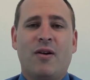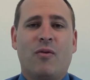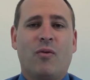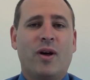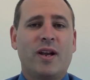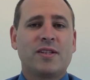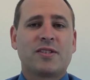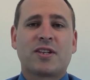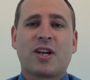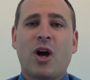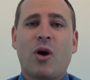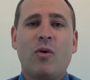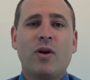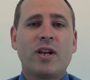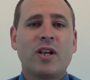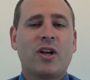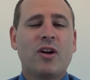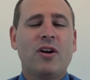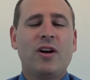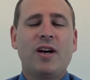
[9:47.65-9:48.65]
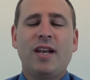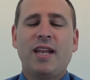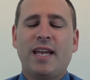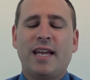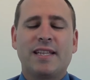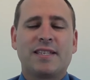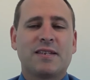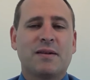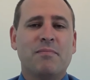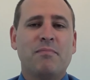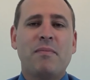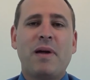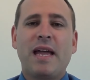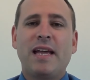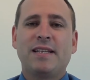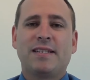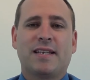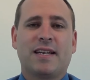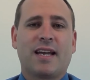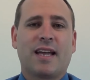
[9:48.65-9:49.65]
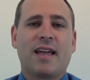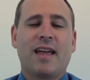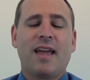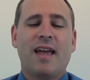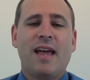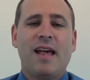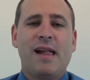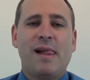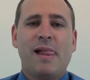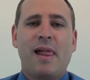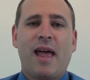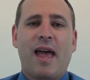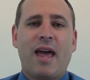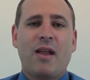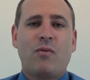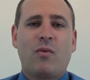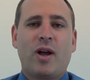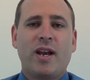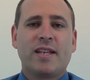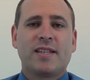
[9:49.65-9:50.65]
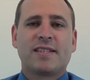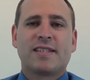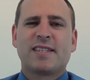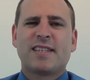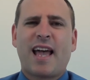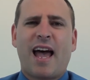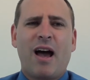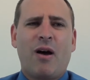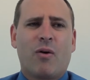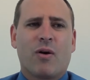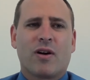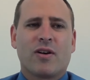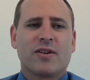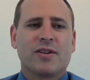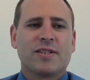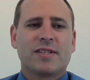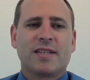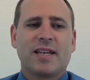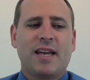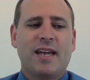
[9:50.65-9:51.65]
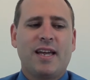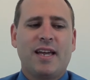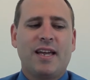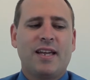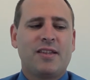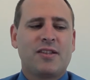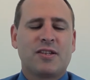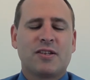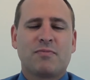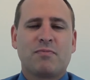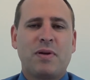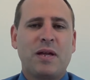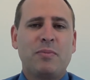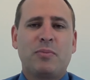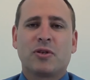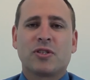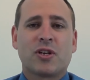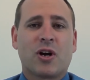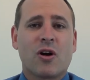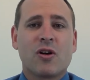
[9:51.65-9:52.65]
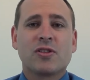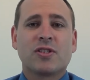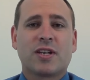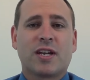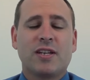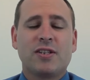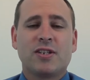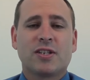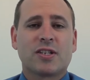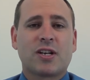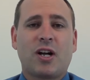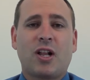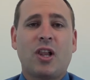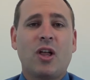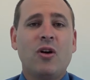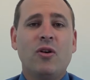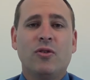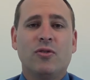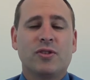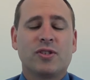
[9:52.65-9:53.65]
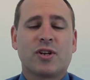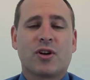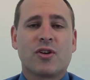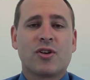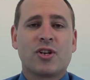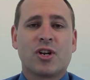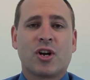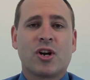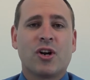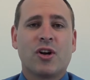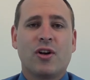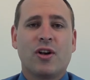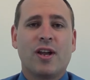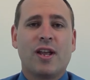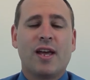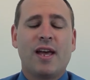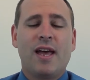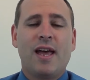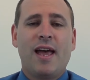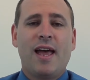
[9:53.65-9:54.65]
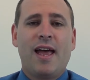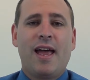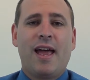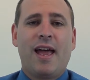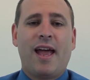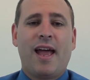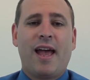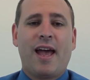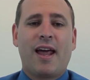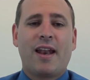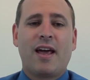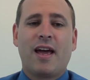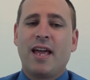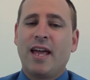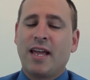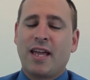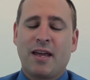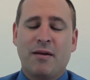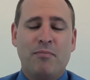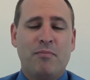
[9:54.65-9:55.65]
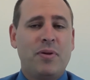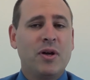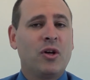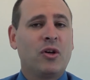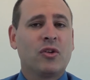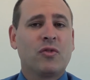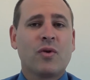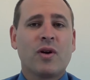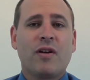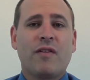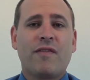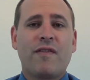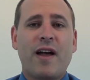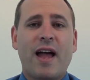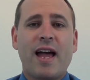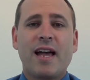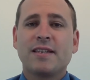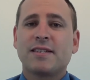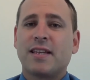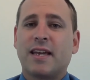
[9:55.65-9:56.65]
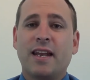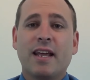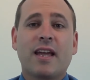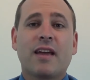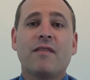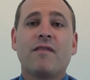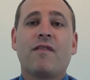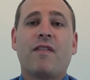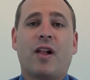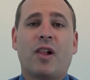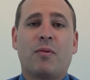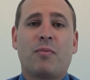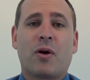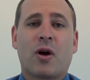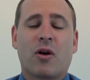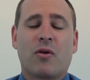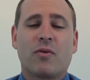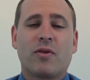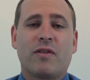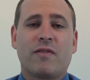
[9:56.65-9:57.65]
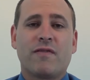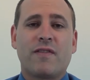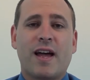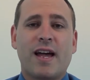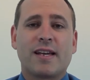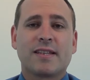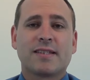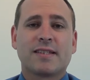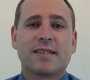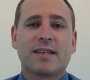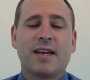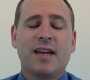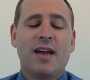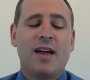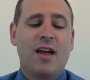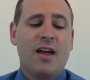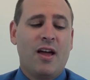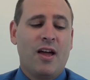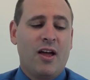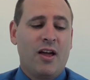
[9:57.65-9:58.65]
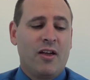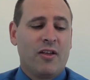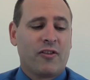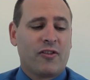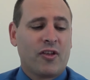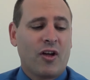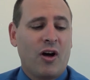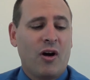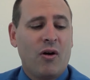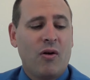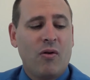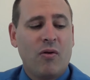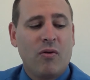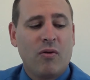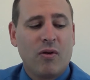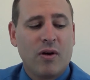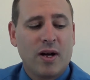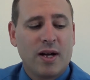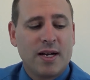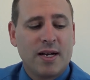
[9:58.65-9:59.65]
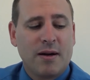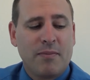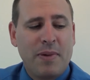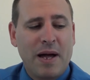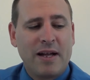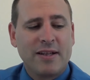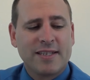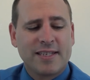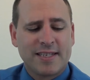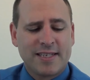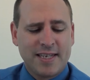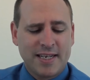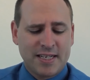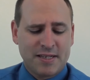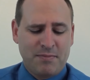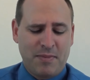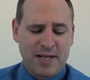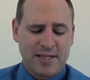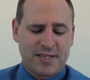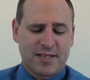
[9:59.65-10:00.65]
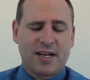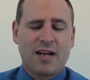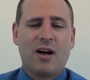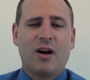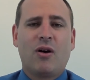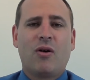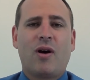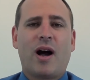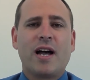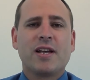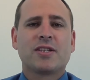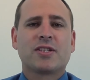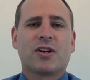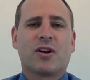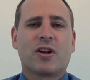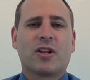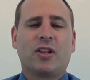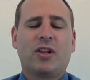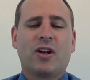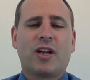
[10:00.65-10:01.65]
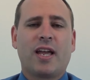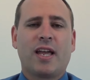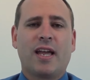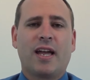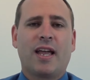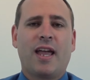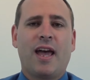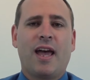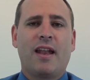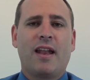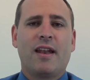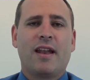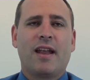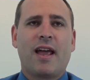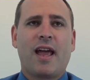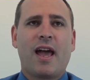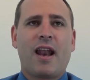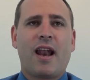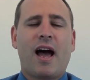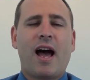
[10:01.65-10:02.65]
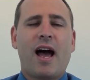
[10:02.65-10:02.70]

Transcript: When it's going good, it's amazing. And when it sours, people's hearts can just close or turn. And it can build real fast and it can fall apart real fast. So about 6 months ago, I started looking again, and